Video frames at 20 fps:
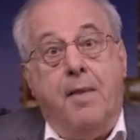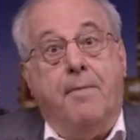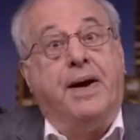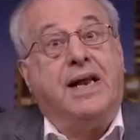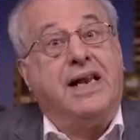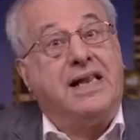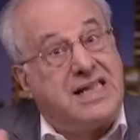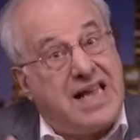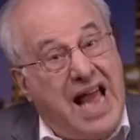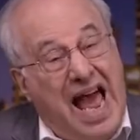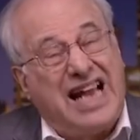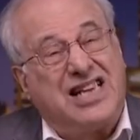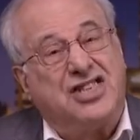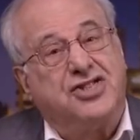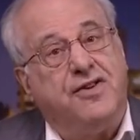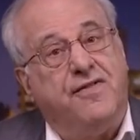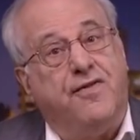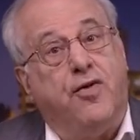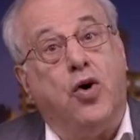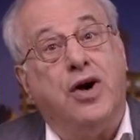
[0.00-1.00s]
but tax
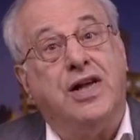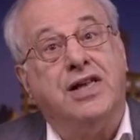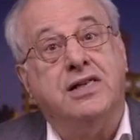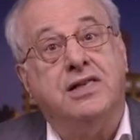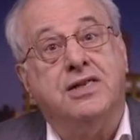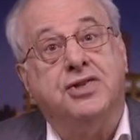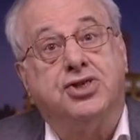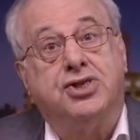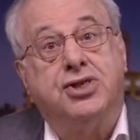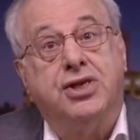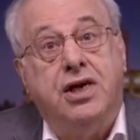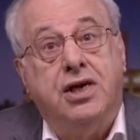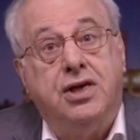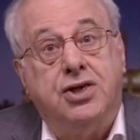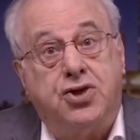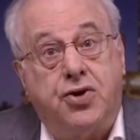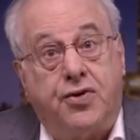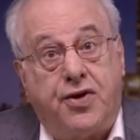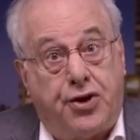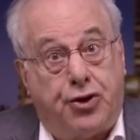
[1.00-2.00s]
avoidance
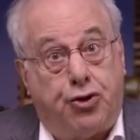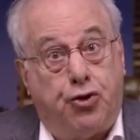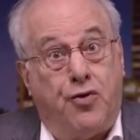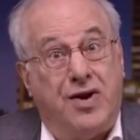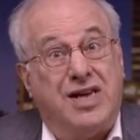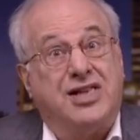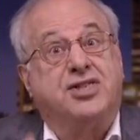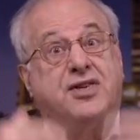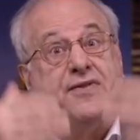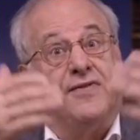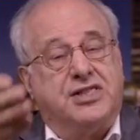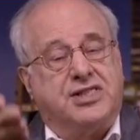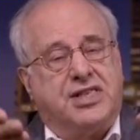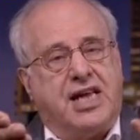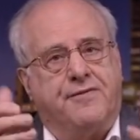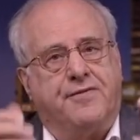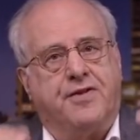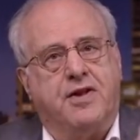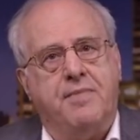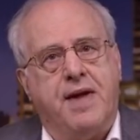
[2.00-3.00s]
so that the rest of us
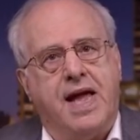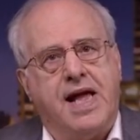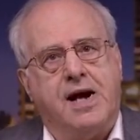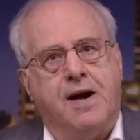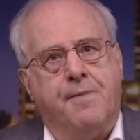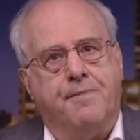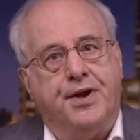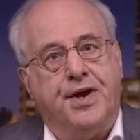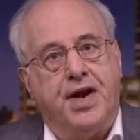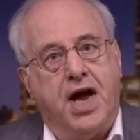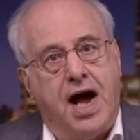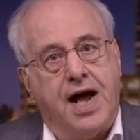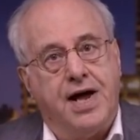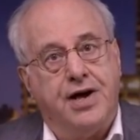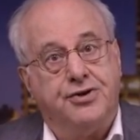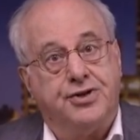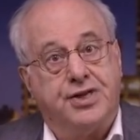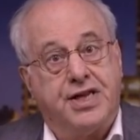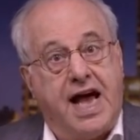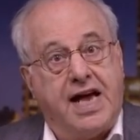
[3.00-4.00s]
have to make up in
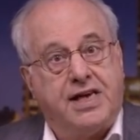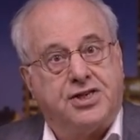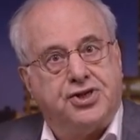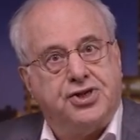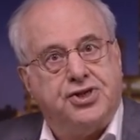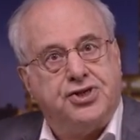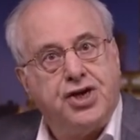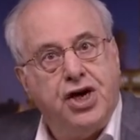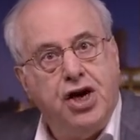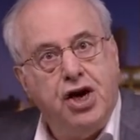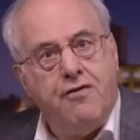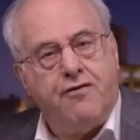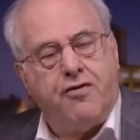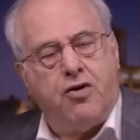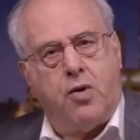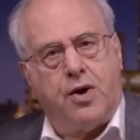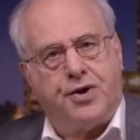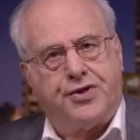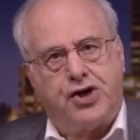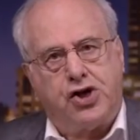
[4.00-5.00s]
higher taxes for
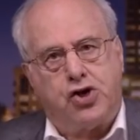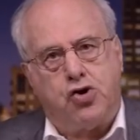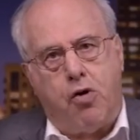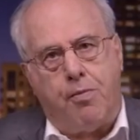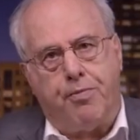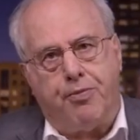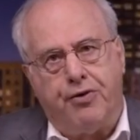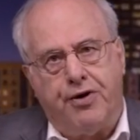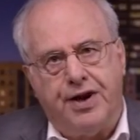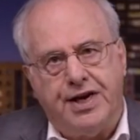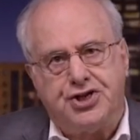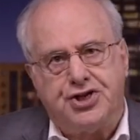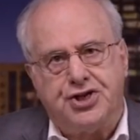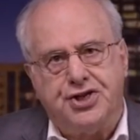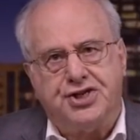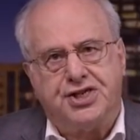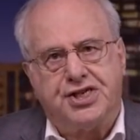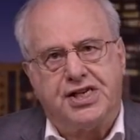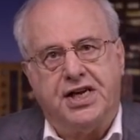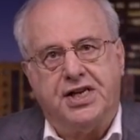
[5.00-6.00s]
what the
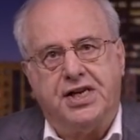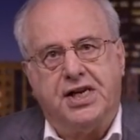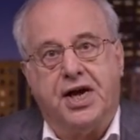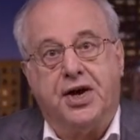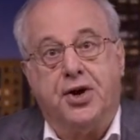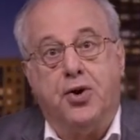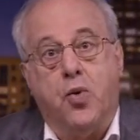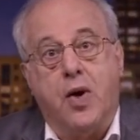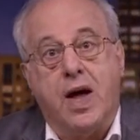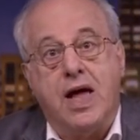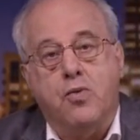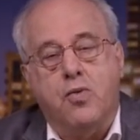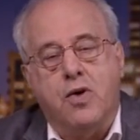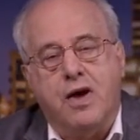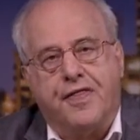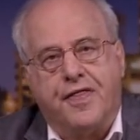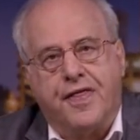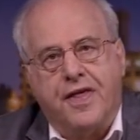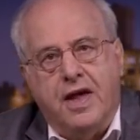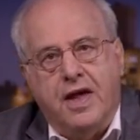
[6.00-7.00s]
corporations can get away
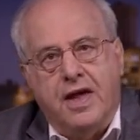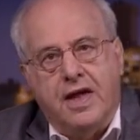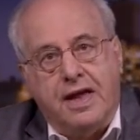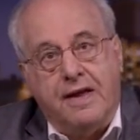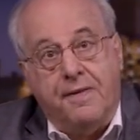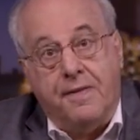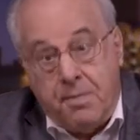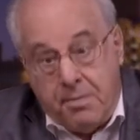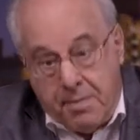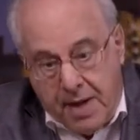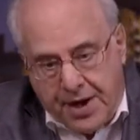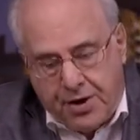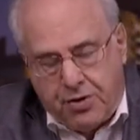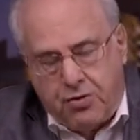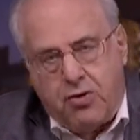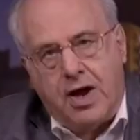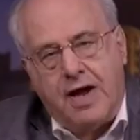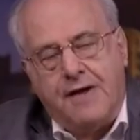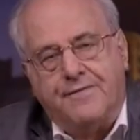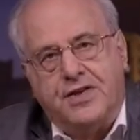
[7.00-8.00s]
with in the
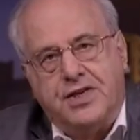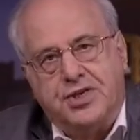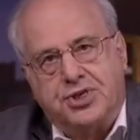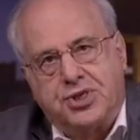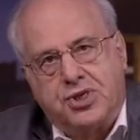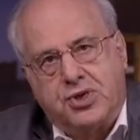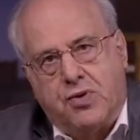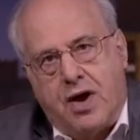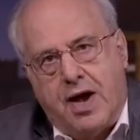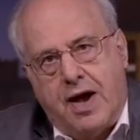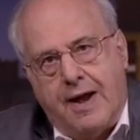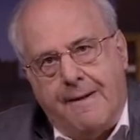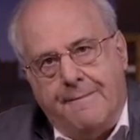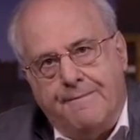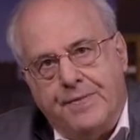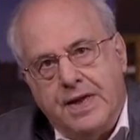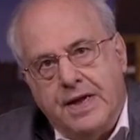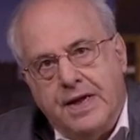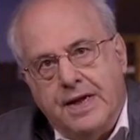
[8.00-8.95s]
manner I've described.